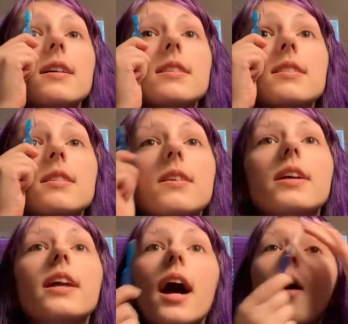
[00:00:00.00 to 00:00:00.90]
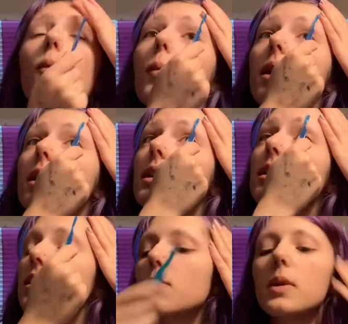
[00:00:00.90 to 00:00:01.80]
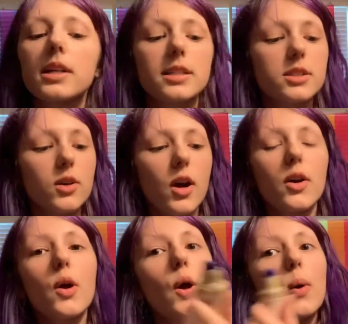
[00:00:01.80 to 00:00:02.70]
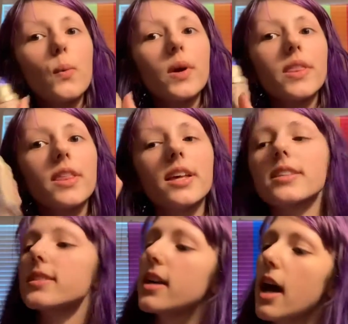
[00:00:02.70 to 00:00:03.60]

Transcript: So yeah, we're gonna start with this.